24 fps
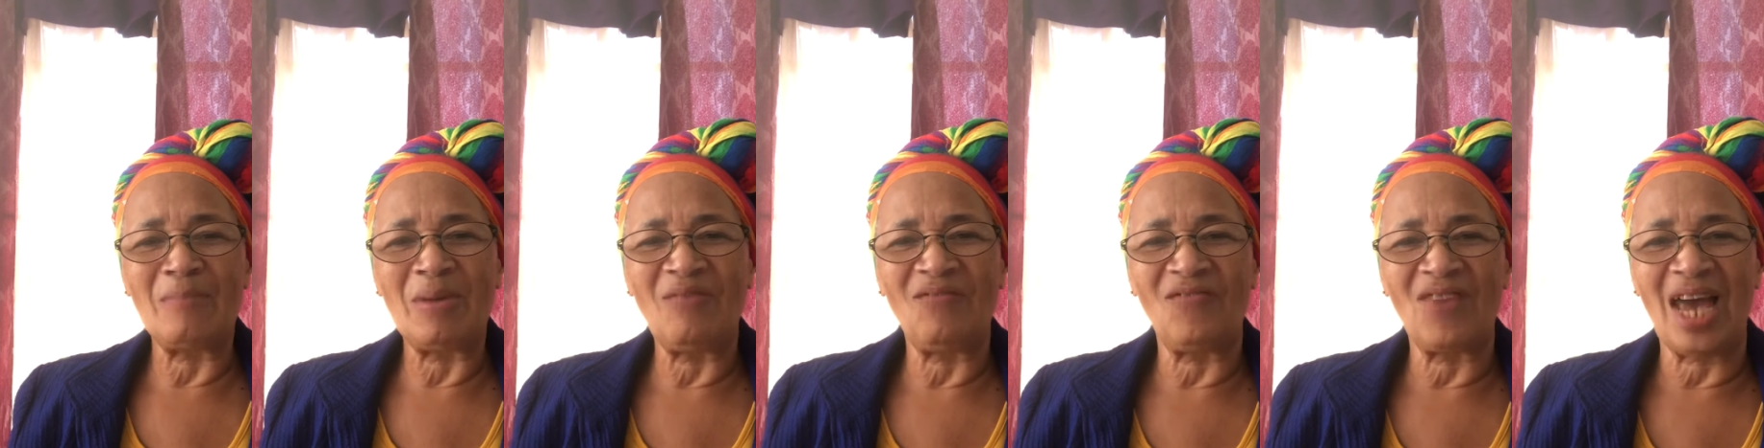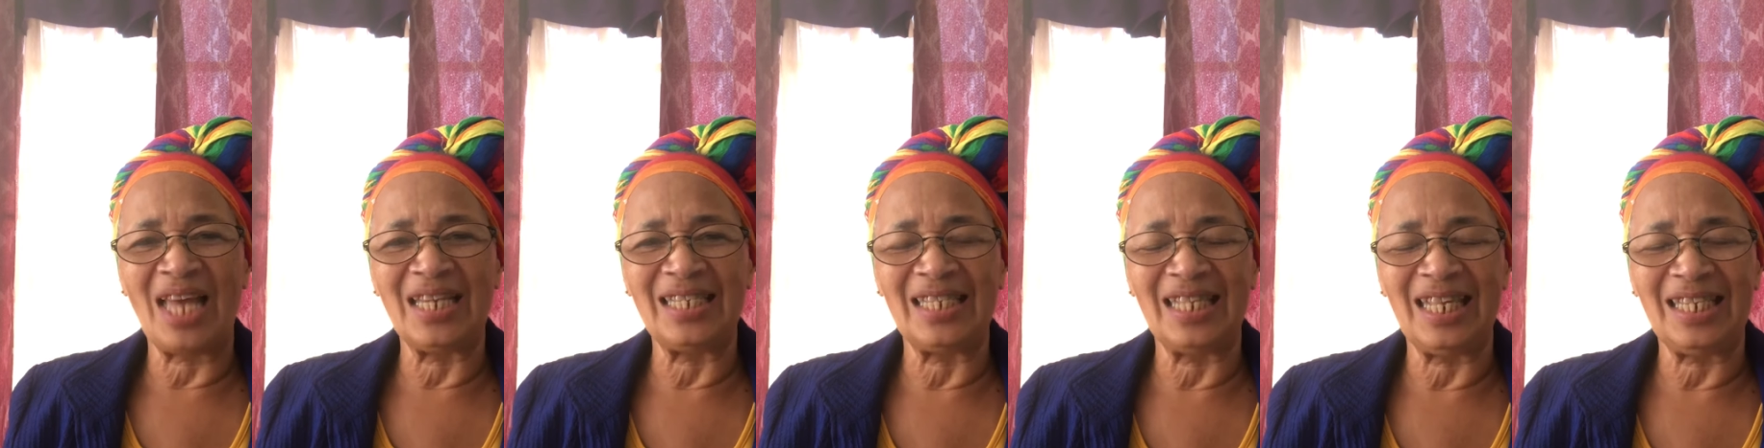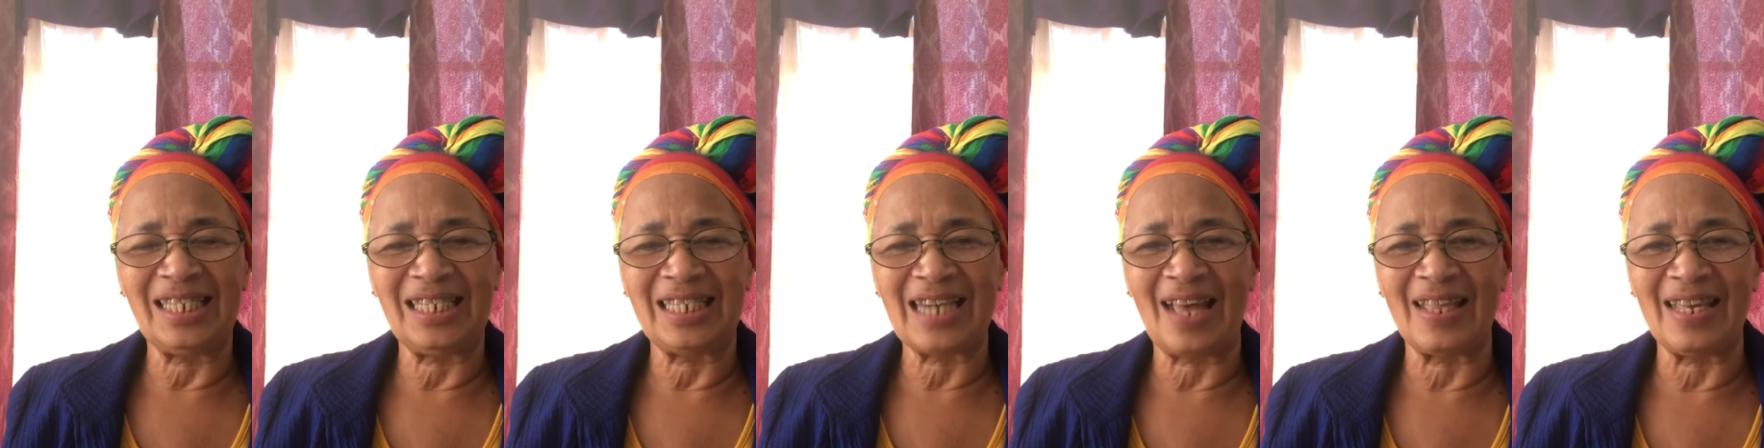
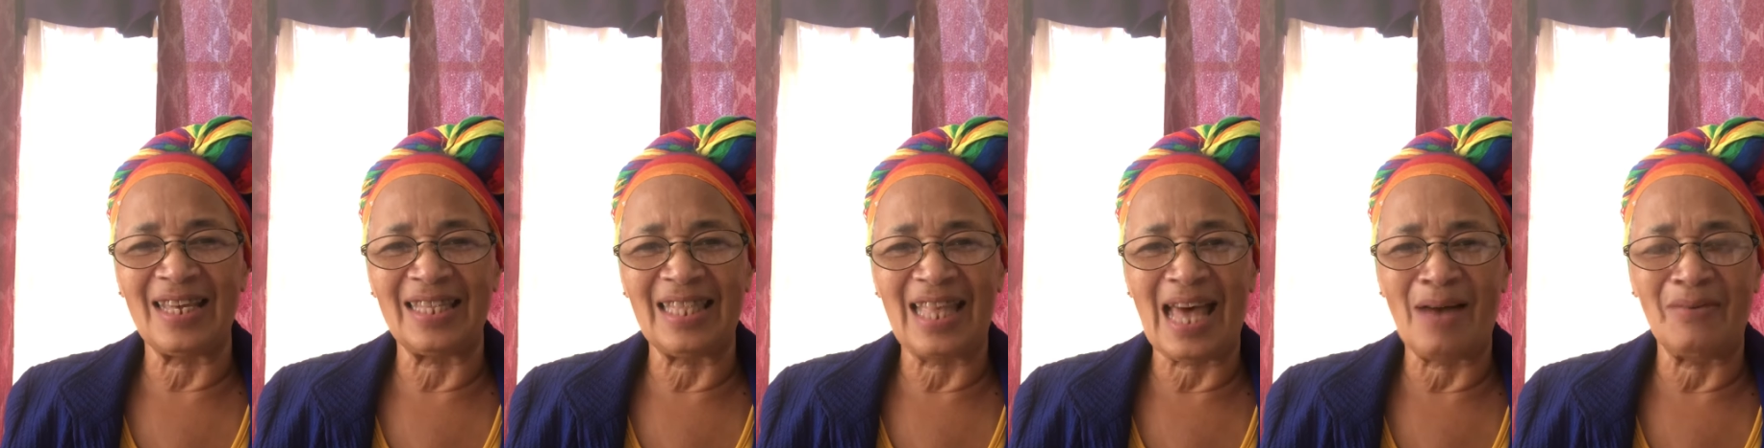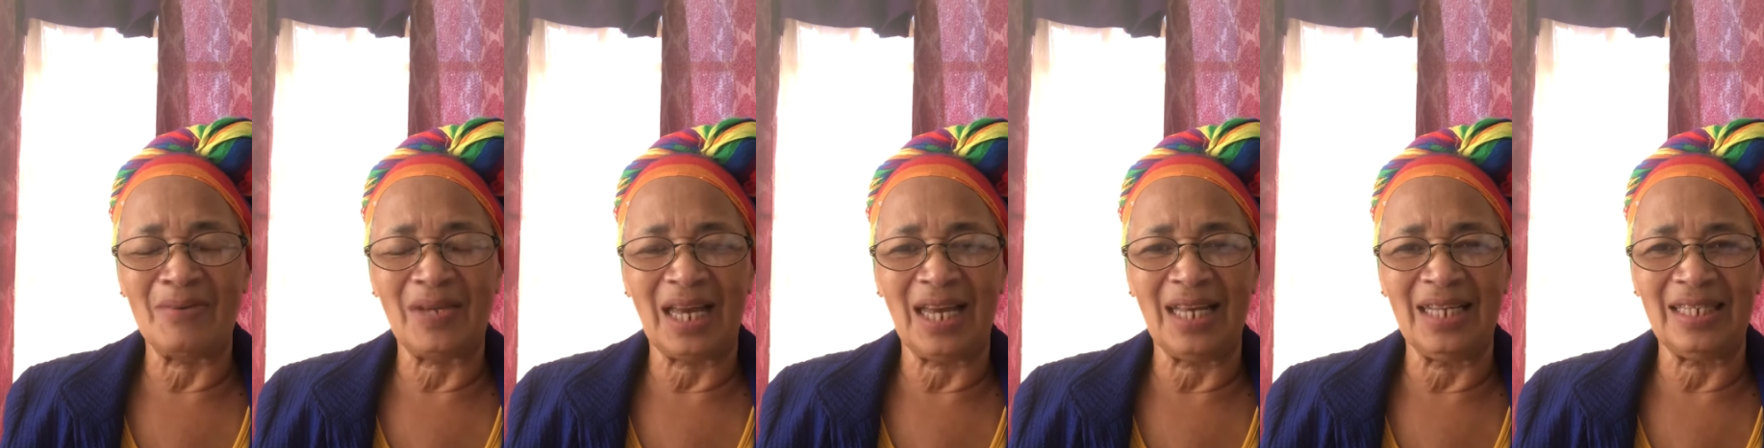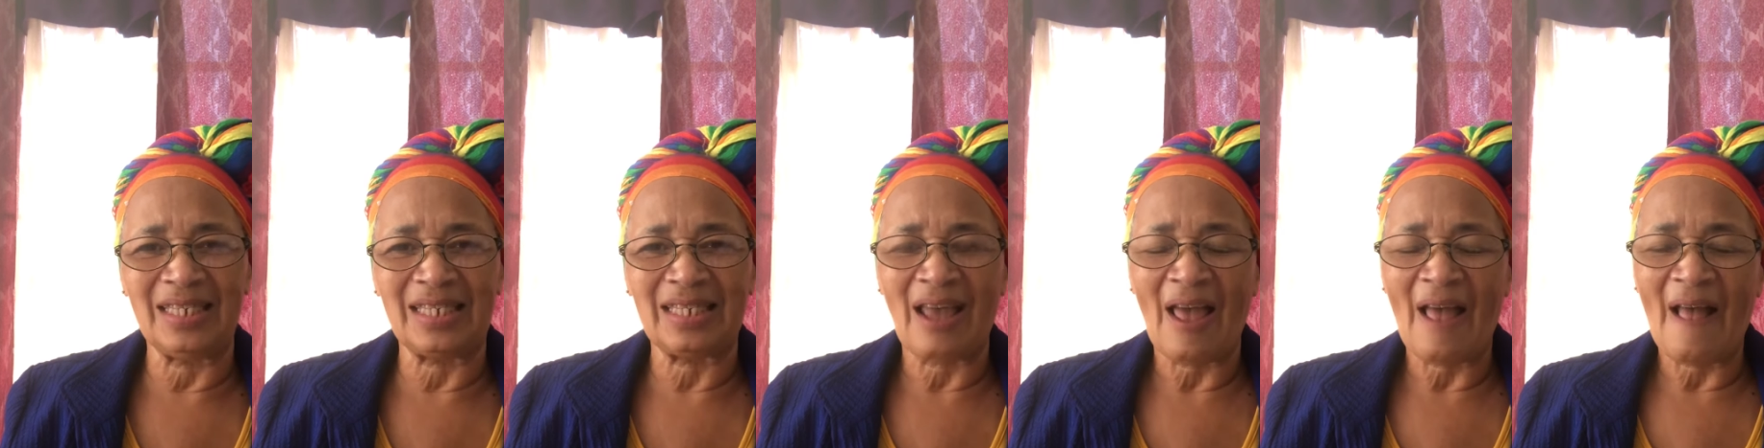Evangelist Charlotte
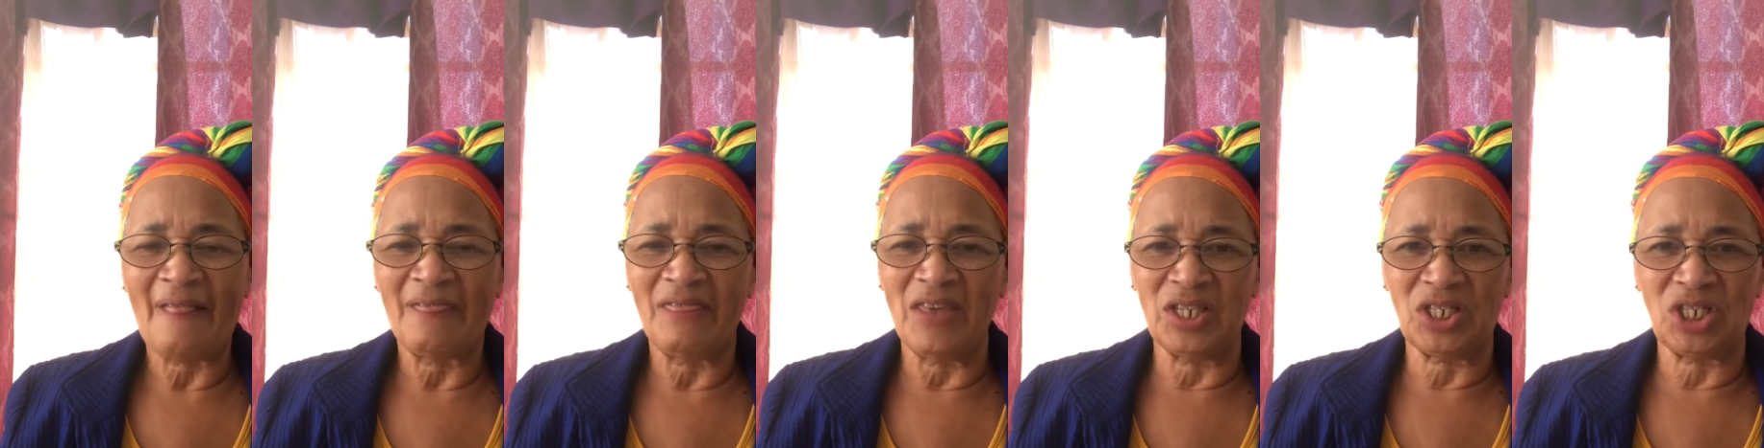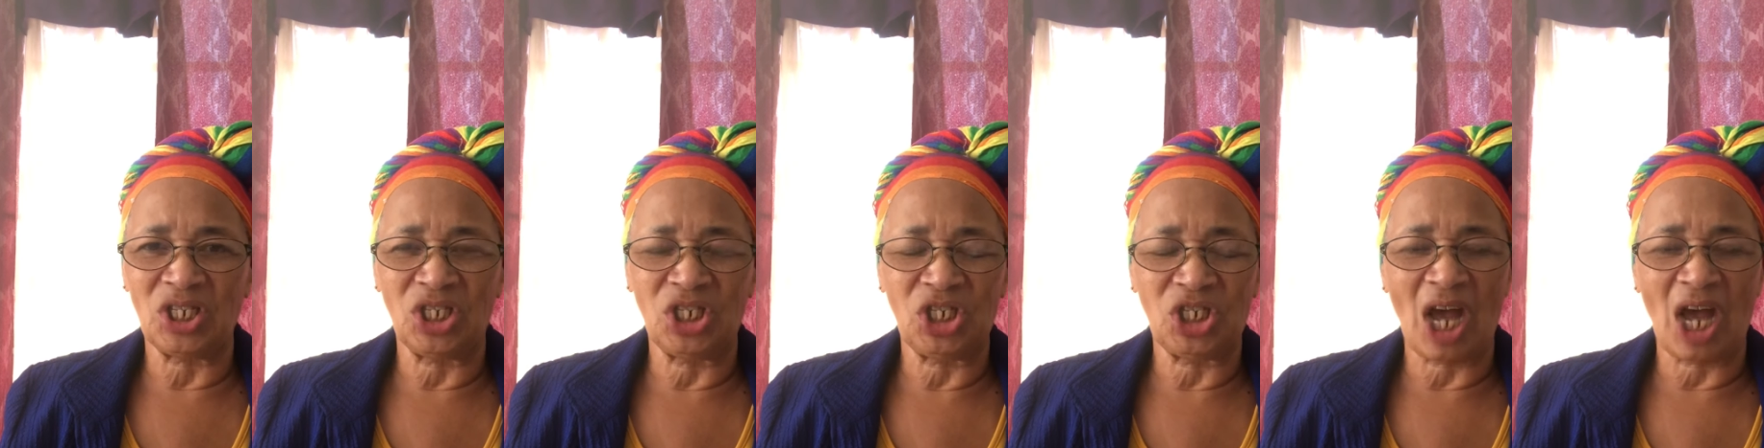Lumpkins. This is